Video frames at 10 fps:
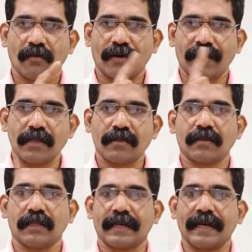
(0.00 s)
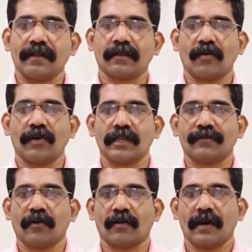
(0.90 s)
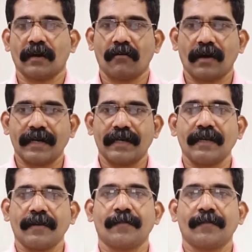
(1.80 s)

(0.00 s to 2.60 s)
one is the trade discount is for bulk quantity